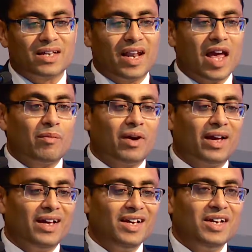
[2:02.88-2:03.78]
an MI.
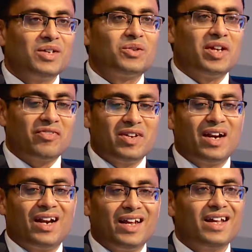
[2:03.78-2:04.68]
So
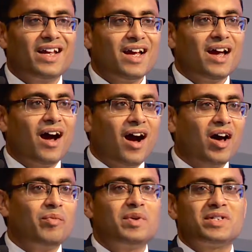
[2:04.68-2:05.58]
definitely,
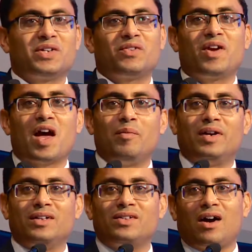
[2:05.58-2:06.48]
our patients with
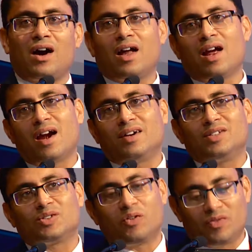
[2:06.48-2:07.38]
diabetes are at
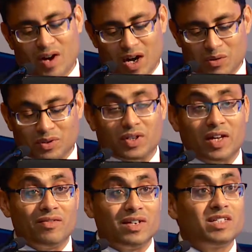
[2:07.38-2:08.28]
risk of cardiovascular
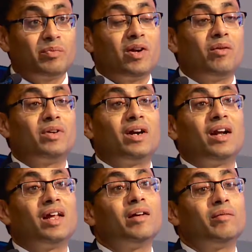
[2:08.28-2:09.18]
events,
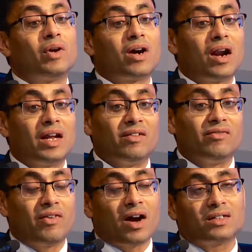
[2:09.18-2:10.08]
predominantly myocardial
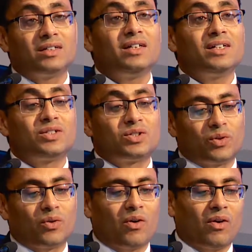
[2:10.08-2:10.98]
infarction and
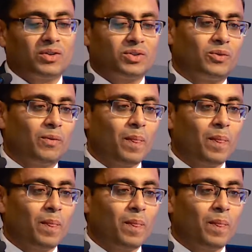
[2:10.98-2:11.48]
stroke also.